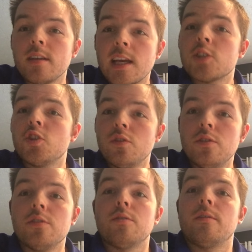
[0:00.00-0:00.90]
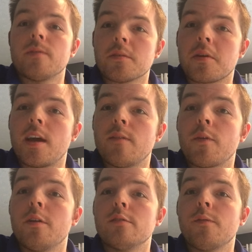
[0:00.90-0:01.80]
Yes, you do, okay?
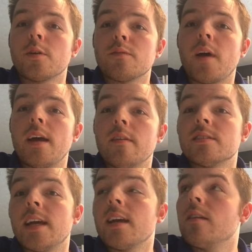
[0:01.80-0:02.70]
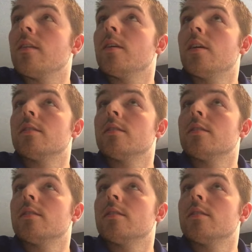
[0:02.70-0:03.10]
For those first the second